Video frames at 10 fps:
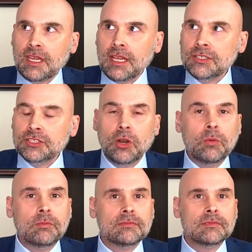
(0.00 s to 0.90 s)

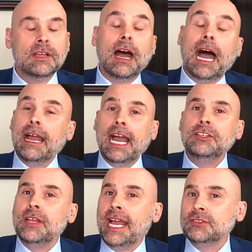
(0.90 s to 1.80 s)
So I
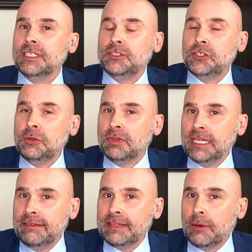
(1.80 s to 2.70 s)
actually do
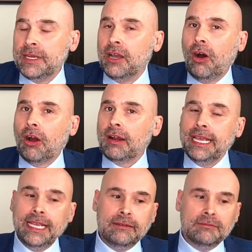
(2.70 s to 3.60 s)
believe that we are
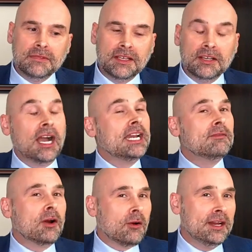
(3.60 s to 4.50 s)
in kind of
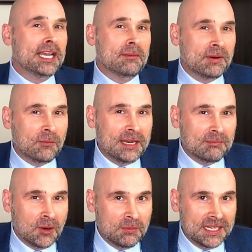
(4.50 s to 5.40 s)
a hurry up and wait
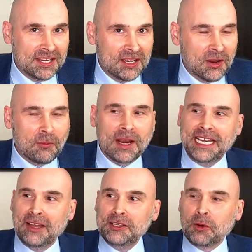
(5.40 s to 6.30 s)
moment. Right
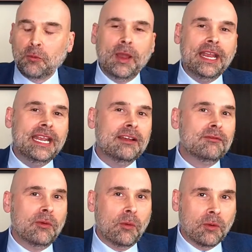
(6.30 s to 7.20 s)
now, you're waiting
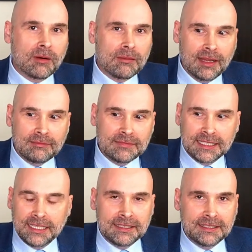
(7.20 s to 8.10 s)
for
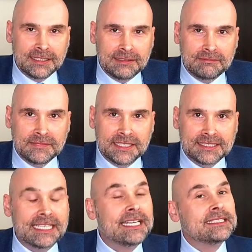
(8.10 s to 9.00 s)
the
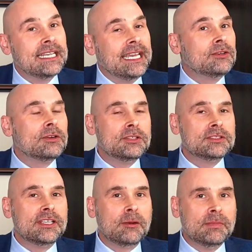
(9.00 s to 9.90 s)
Senate to introduce
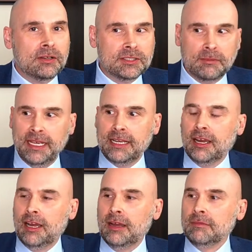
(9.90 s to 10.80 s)
their bill to make
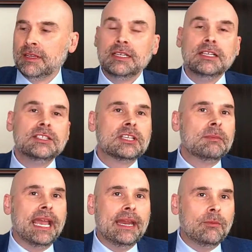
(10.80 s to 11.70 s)
some
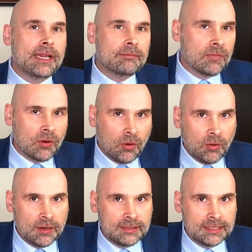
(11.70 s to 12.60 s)
headway
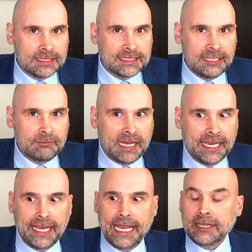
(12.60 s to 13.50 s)
on the Safe
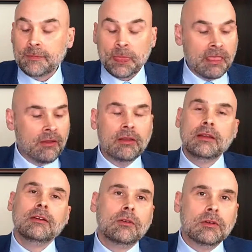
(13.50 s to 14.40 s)
Banking Act.
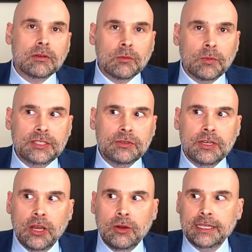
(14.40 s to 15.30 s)
We do
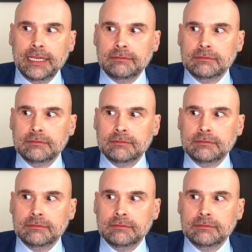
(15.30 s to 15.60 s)
know that,